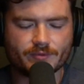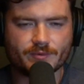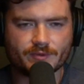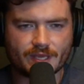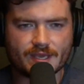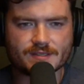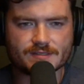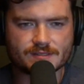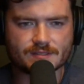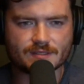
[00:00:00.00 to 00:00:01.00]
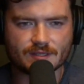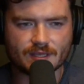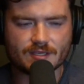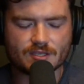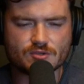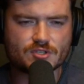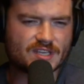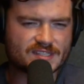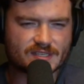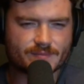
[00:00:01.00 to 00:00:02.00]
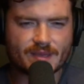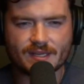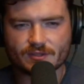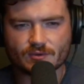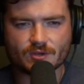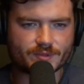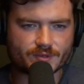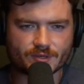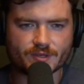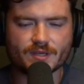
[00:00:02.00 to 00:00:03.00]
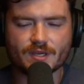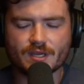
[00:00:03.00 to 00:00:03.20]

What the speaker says: days. Like usually you eat something bad, you throw up, you're good.